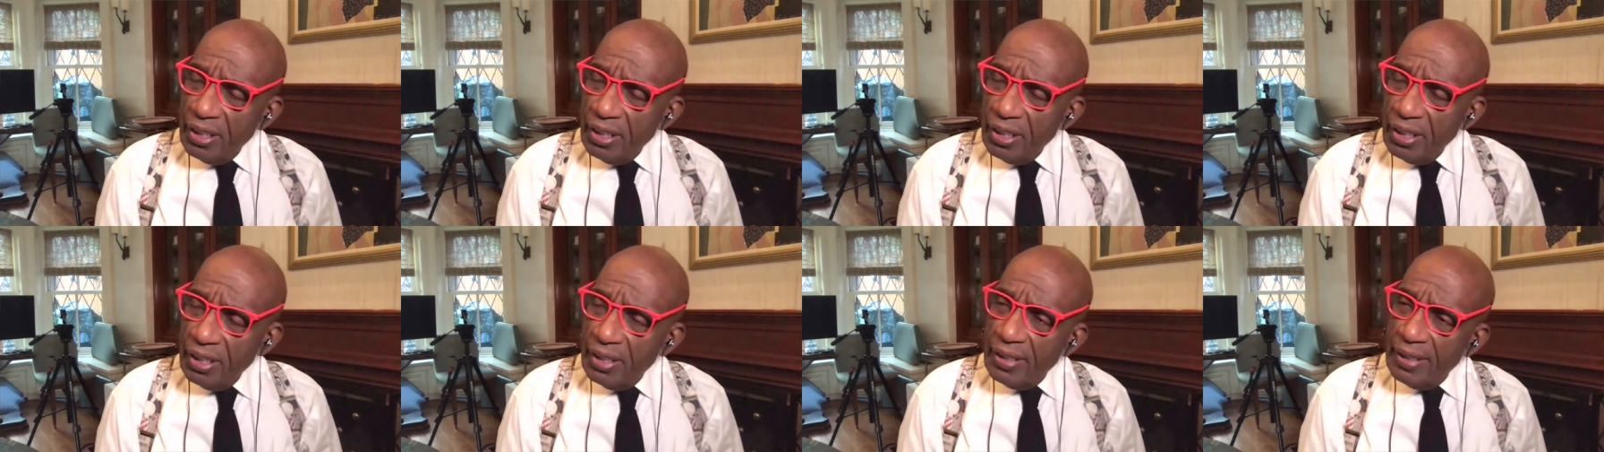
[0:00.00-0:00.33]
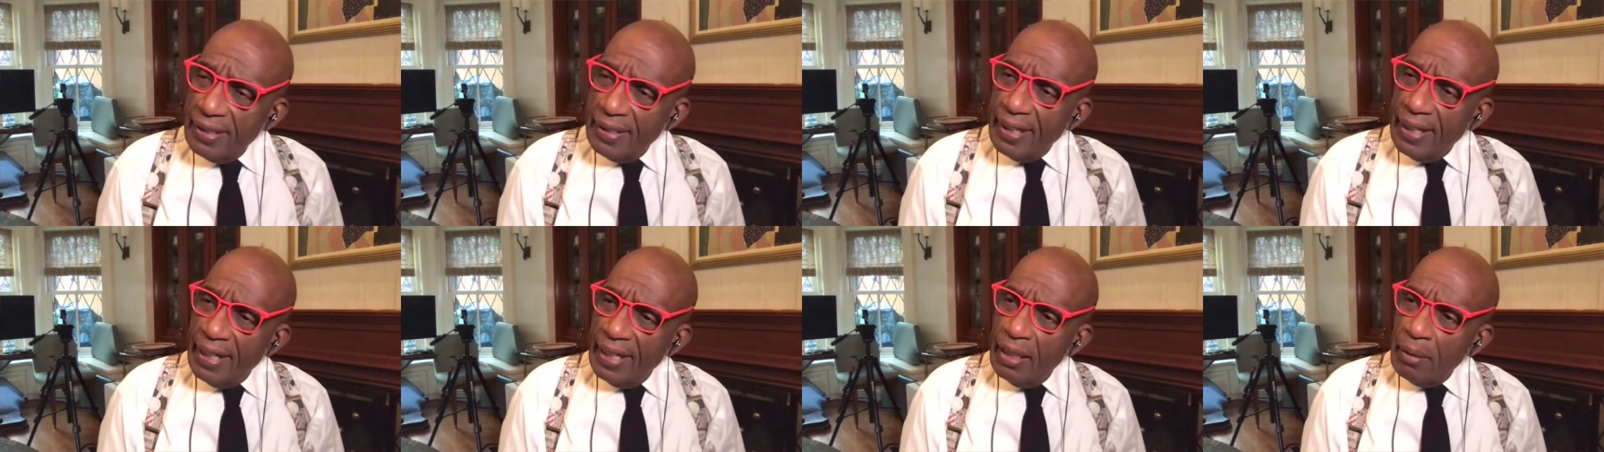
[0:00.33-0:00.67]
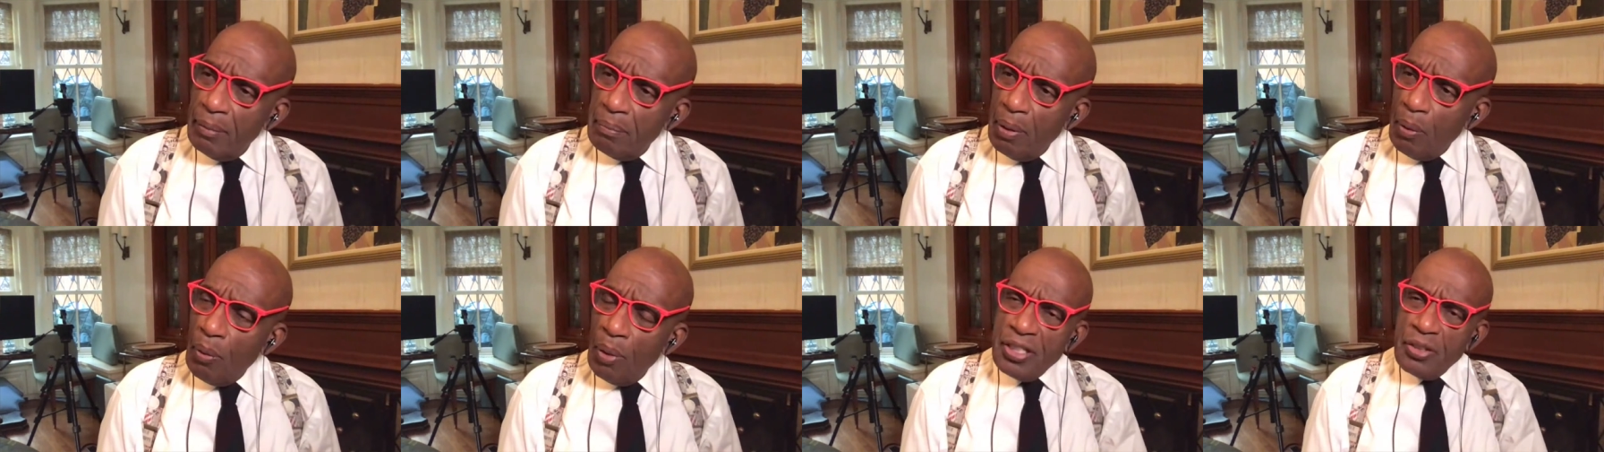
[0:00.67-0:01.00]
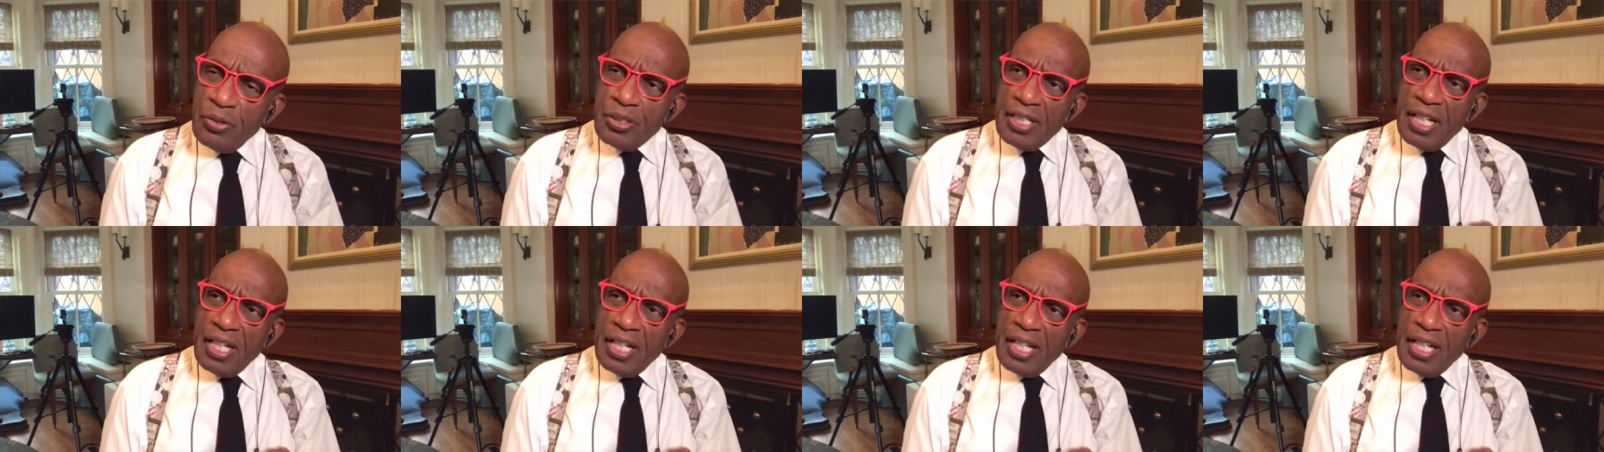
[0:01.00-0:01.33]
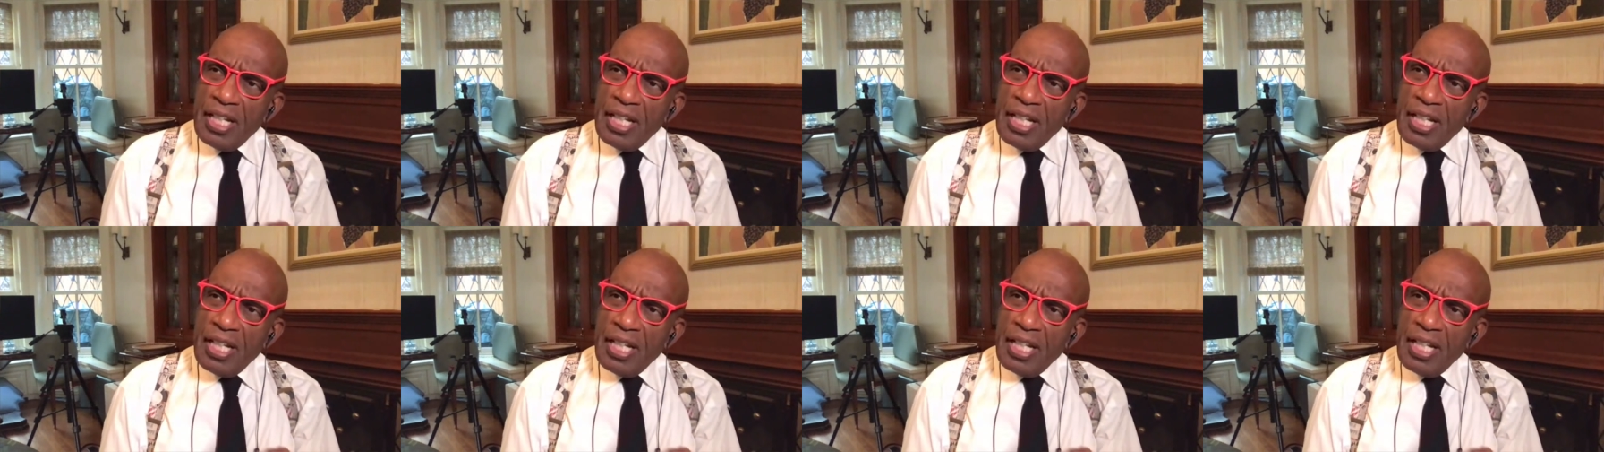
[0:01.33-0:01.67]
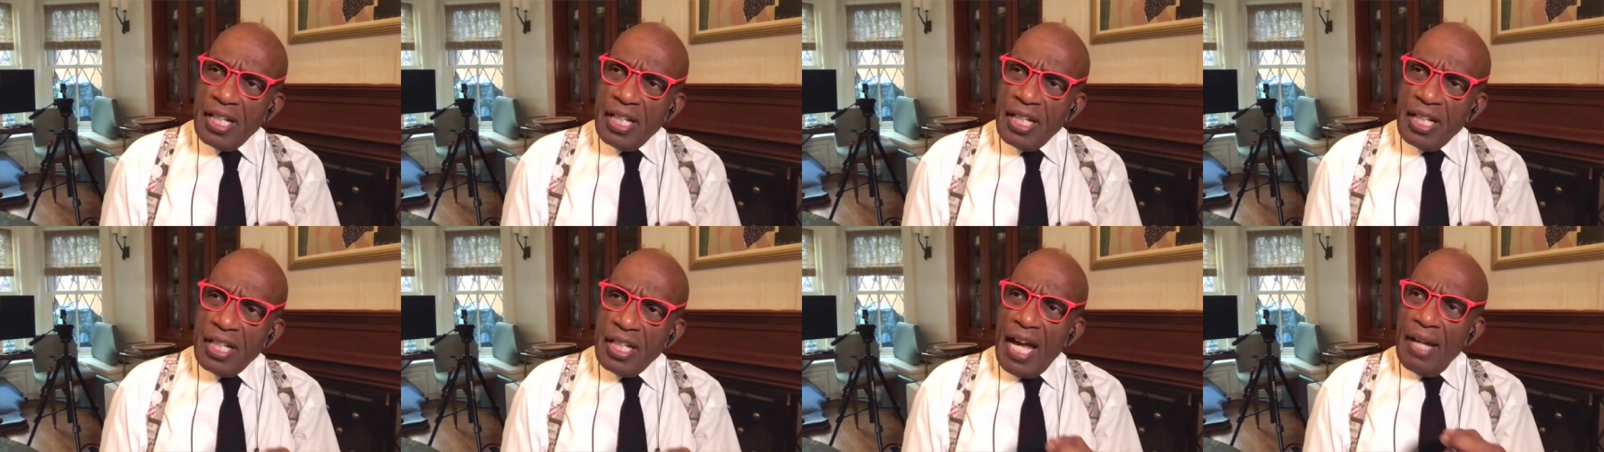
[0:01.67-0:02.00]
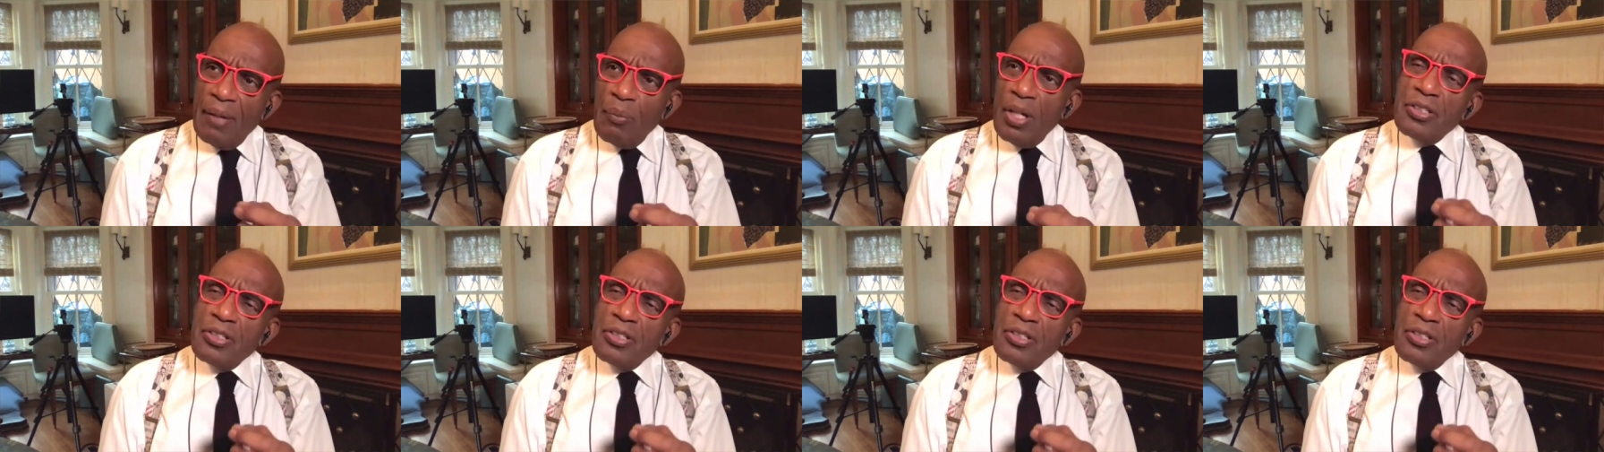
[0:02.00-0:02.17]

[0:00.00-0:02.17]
Uh, but what was interesting, I was